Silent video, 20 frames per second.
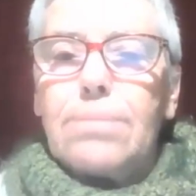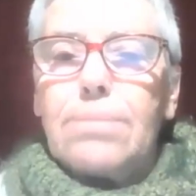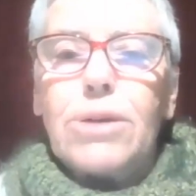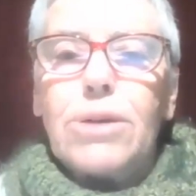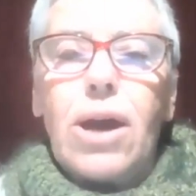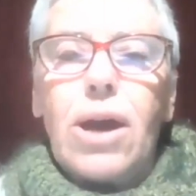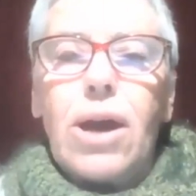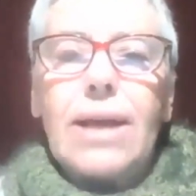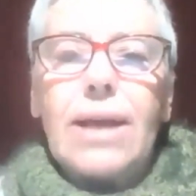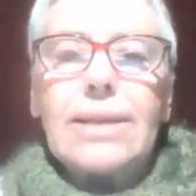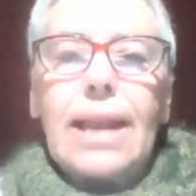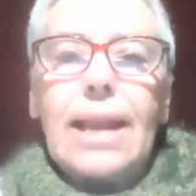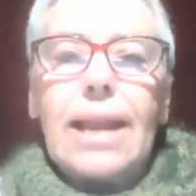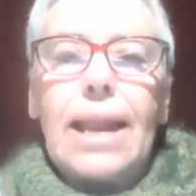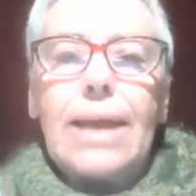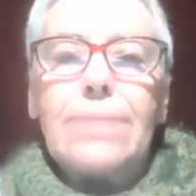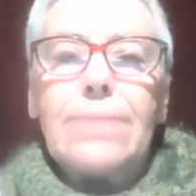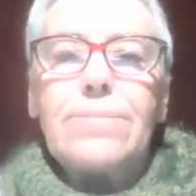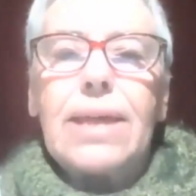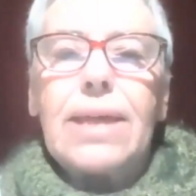Pride
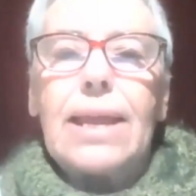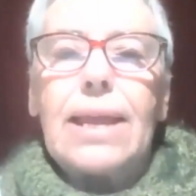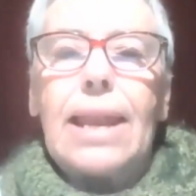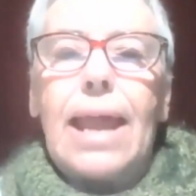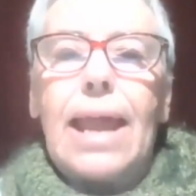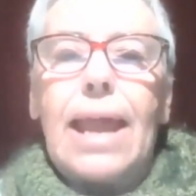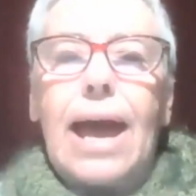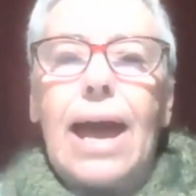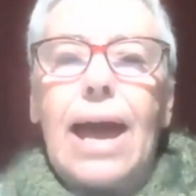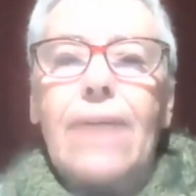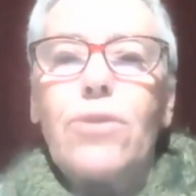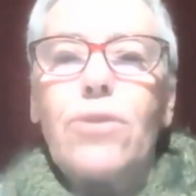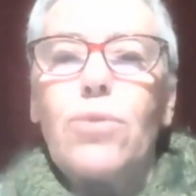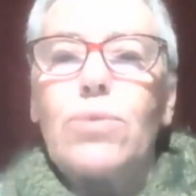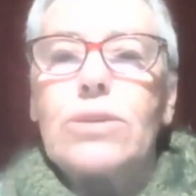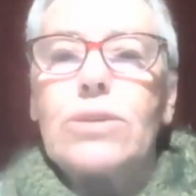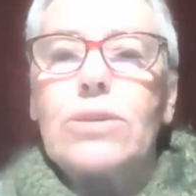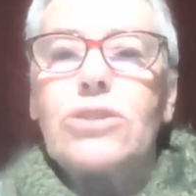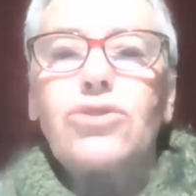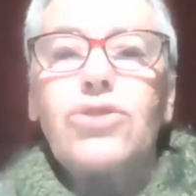claimed that Lava
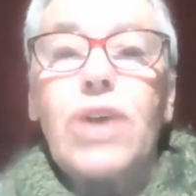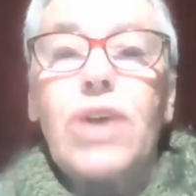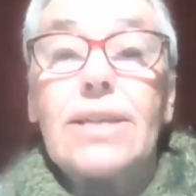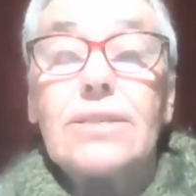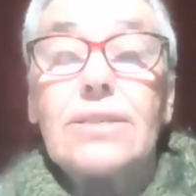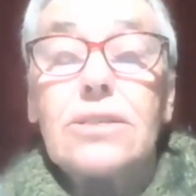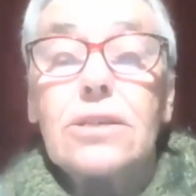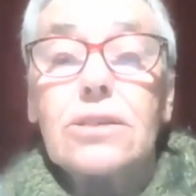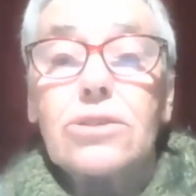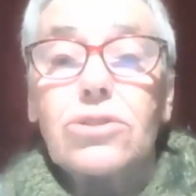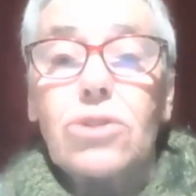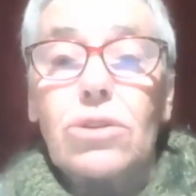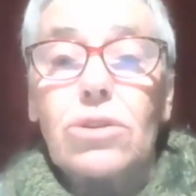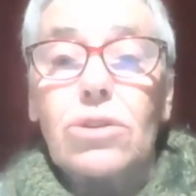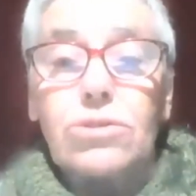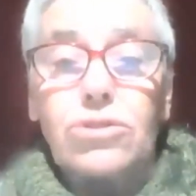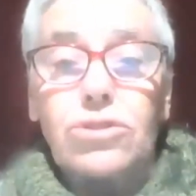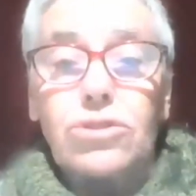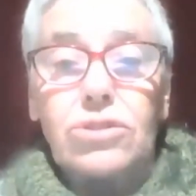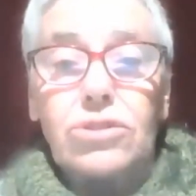was trans
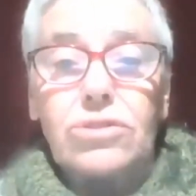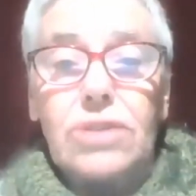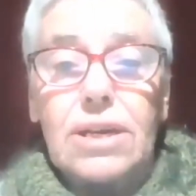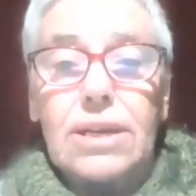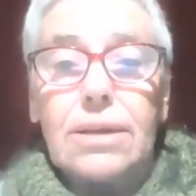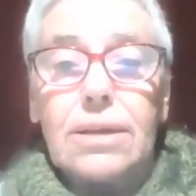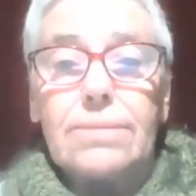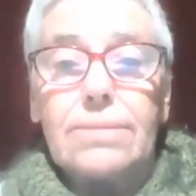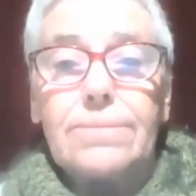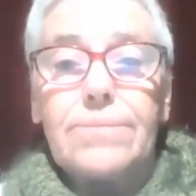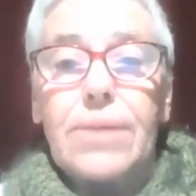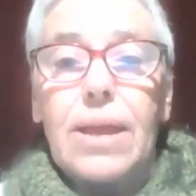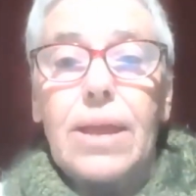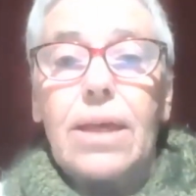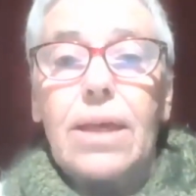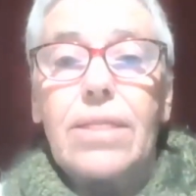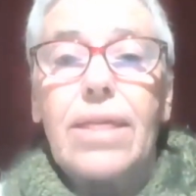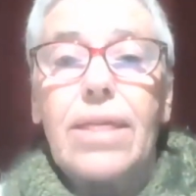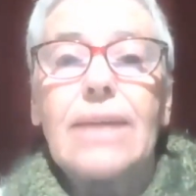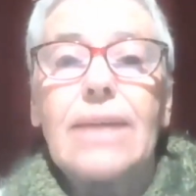exclusionary.
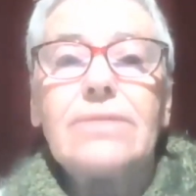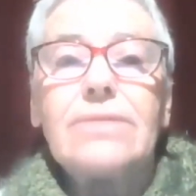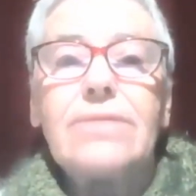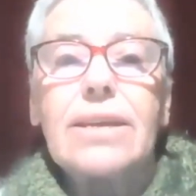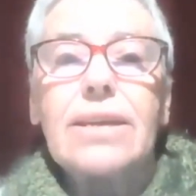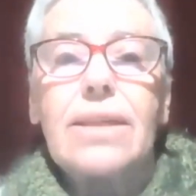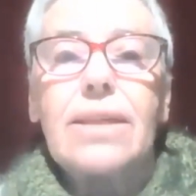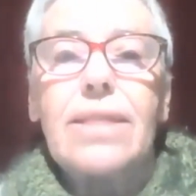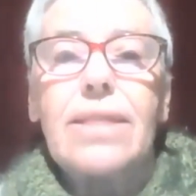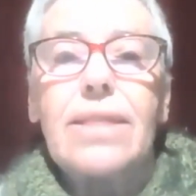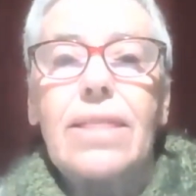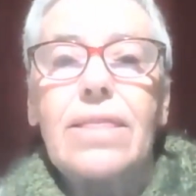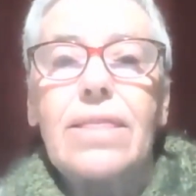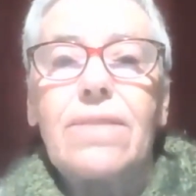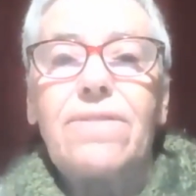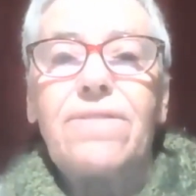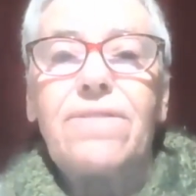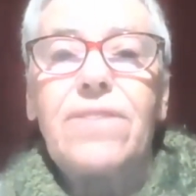They reckon that the